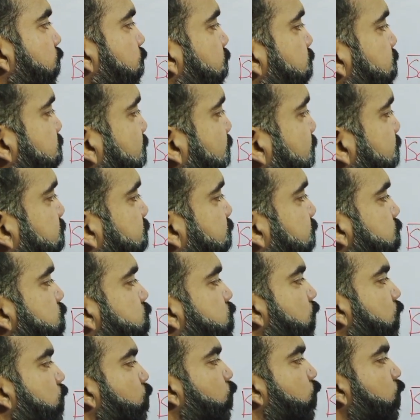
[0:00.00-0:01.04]
in that case
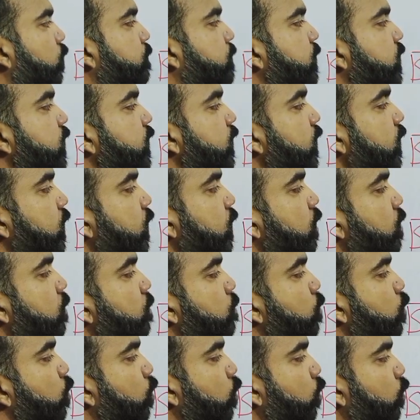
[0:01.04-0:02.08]
there would be
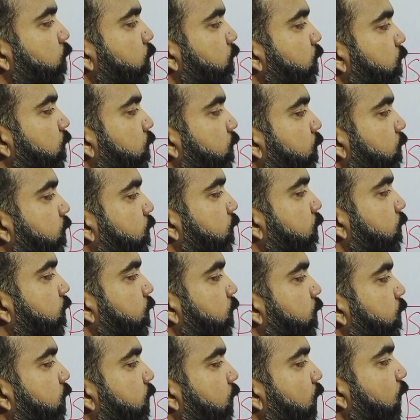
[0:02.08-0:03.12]
more
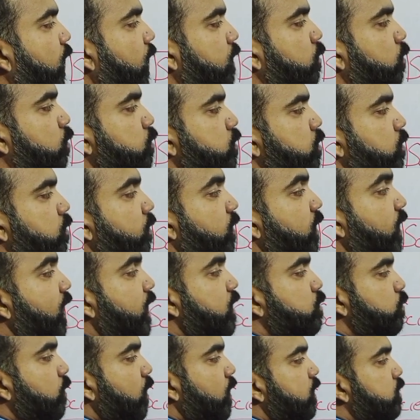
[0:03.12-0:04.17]
aldosterone
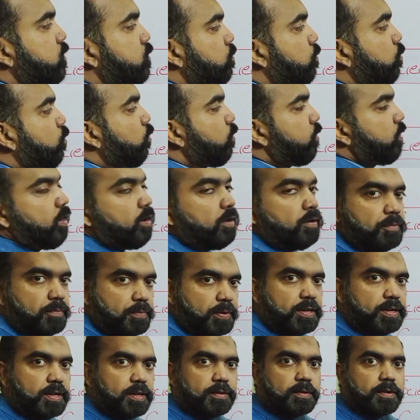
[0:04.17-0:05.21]
as well as more
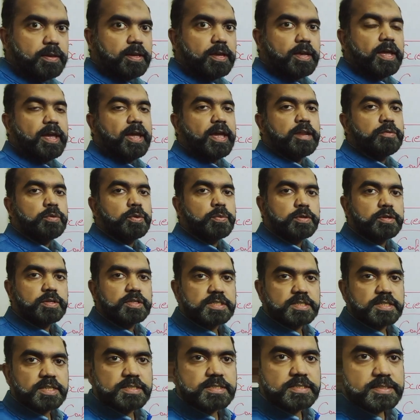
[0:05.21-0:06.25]
renin, and we will
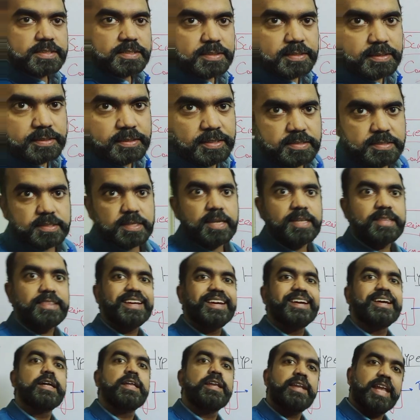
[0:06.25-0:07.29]
discuss this in
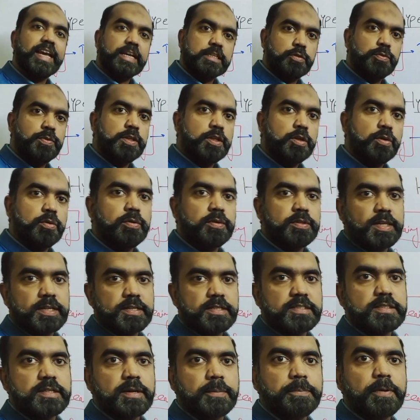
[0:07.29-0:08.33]
the next video, that
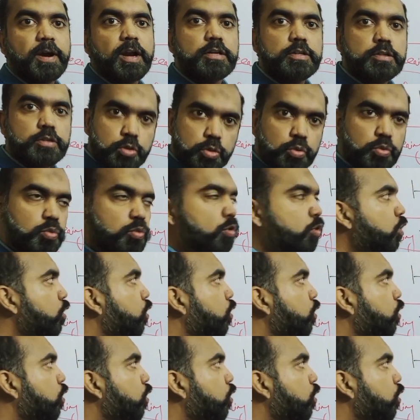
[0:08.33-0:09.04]
is the part 2